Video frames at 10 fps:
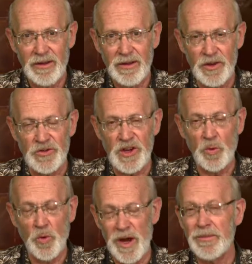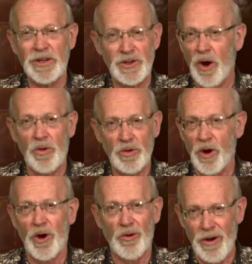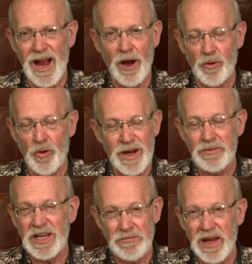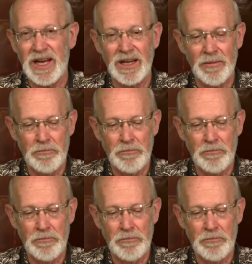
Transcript: You see, women don't go around raping men.